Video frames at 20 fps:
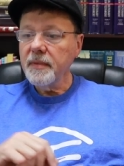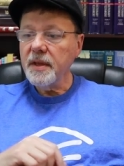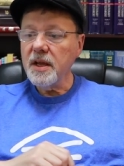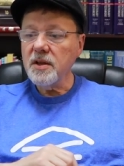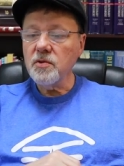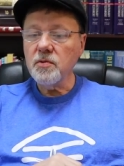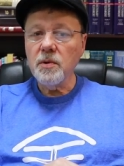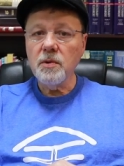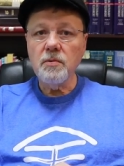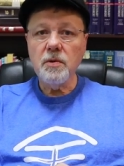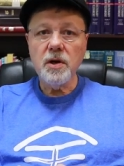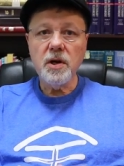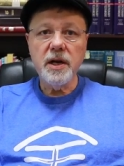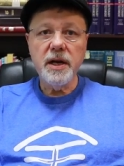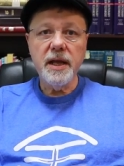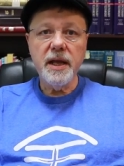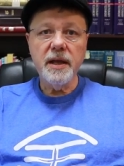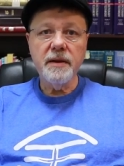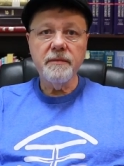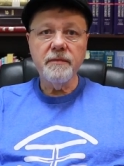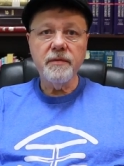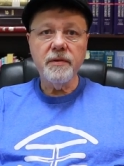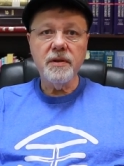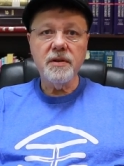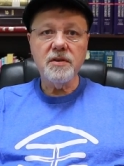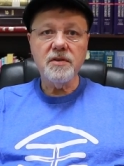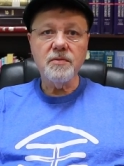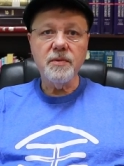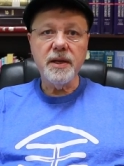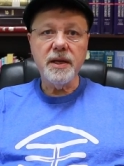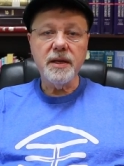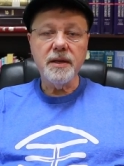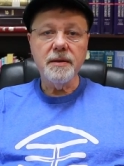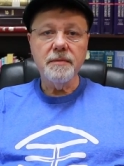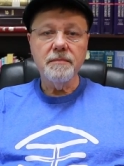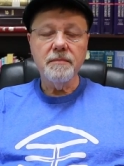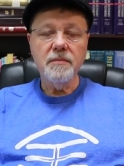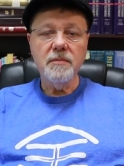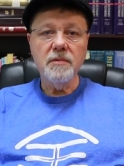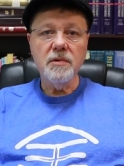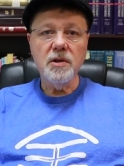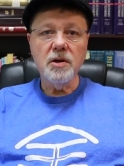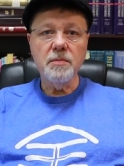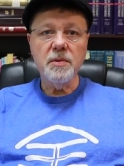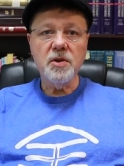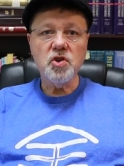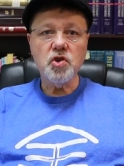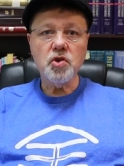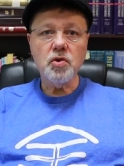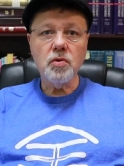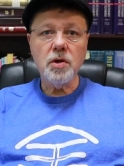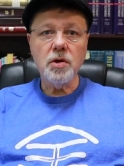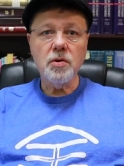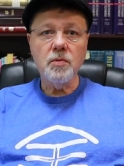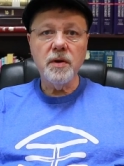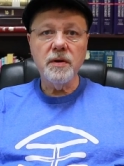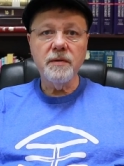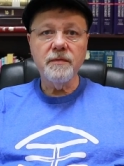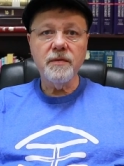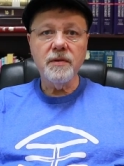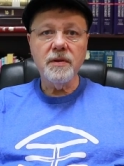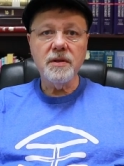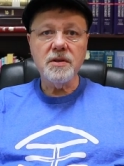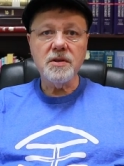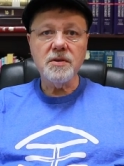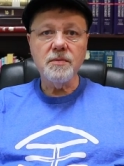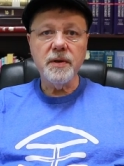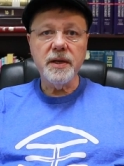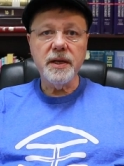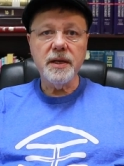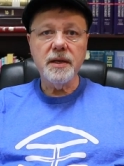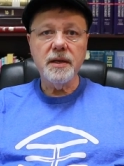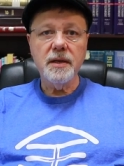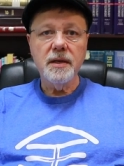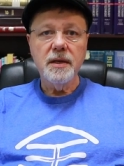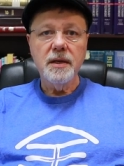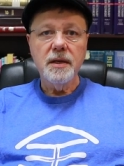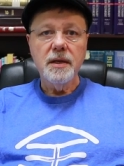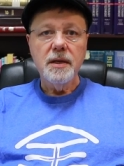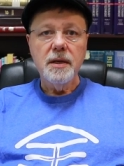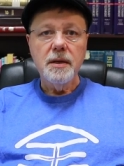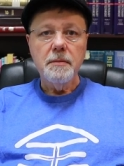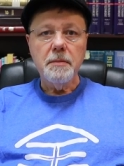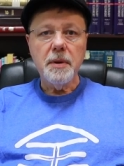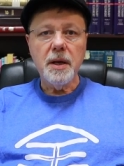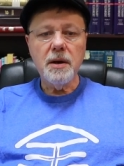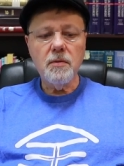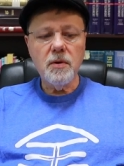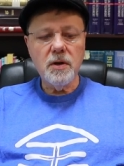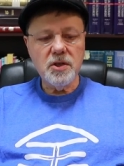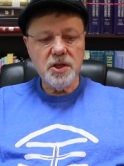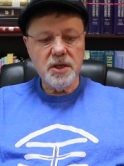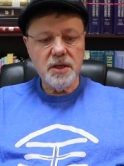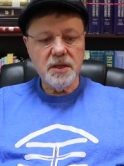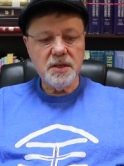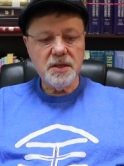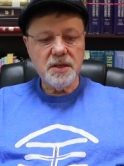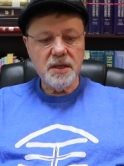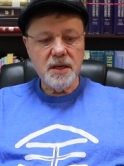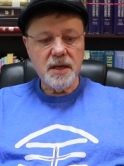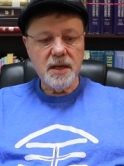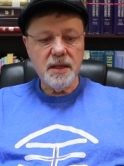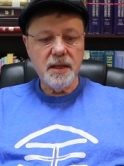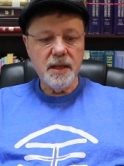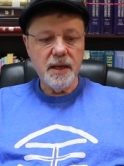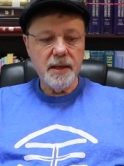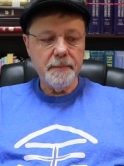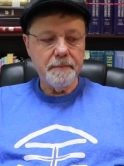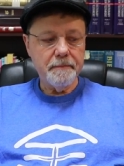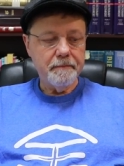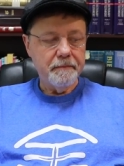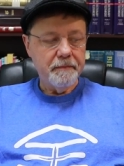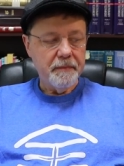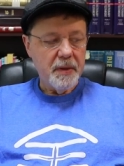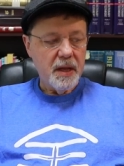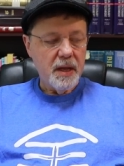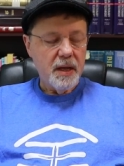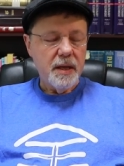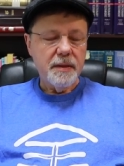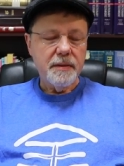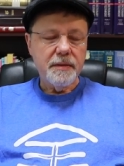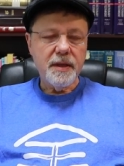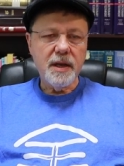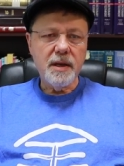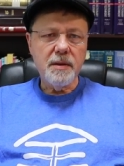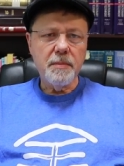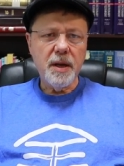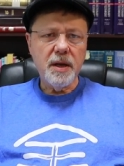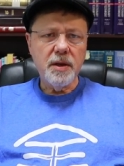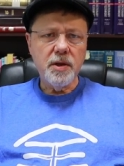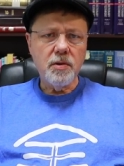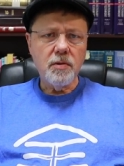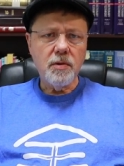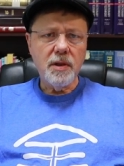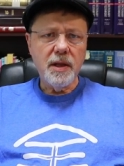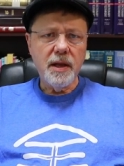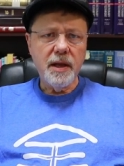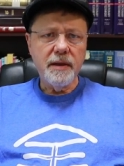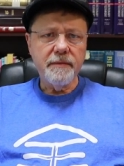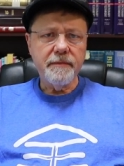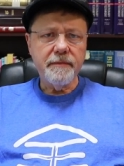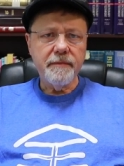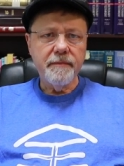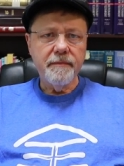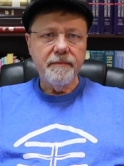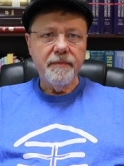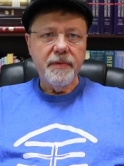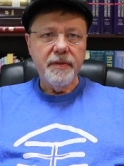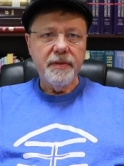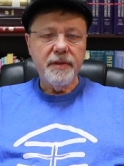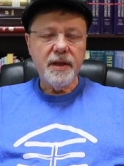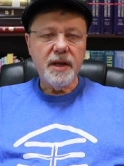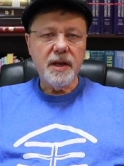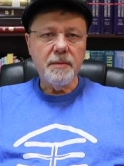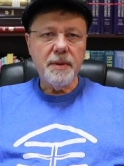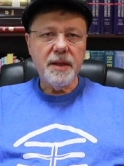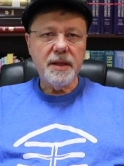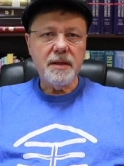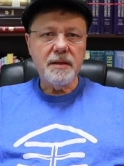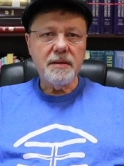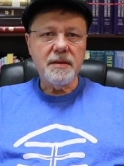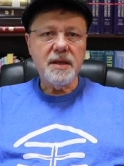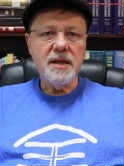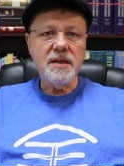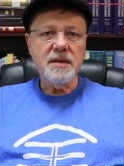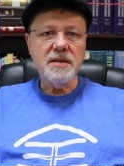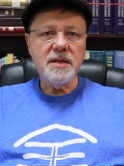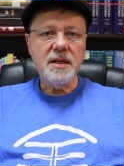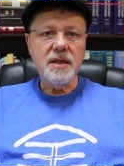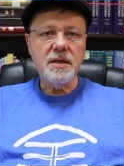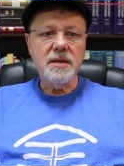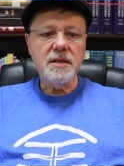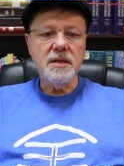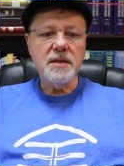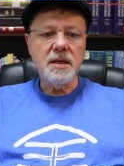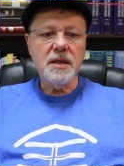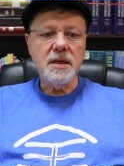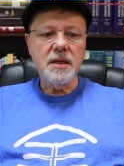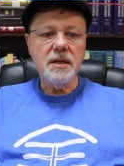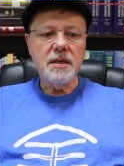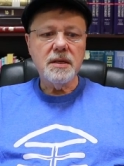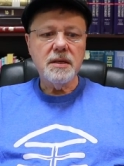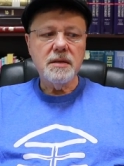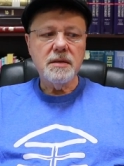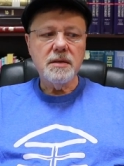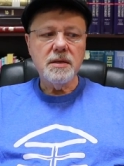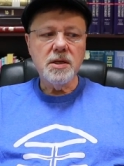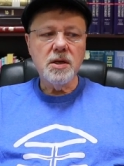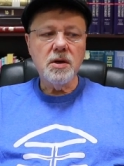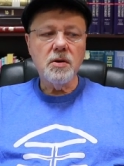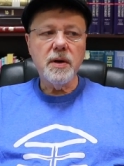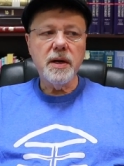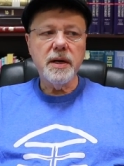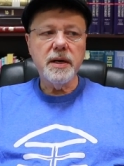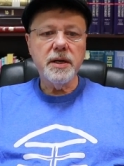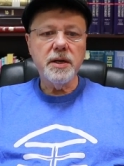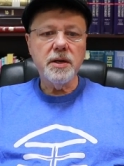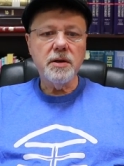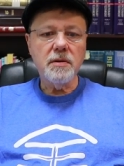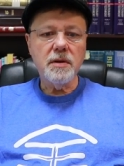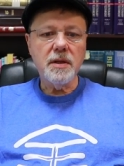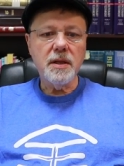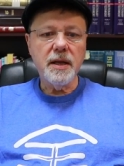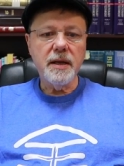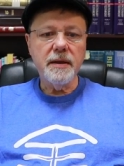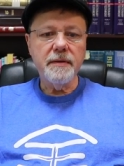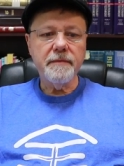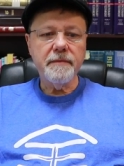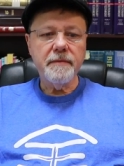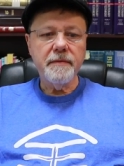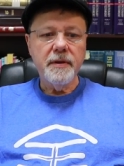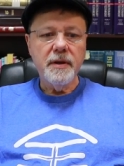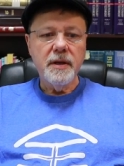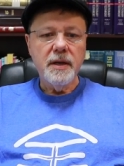that's where we're going to end for this week. A little bit shorter one for this week. But I want you to sit on that. Think about your life. Think about the things that go on in your life.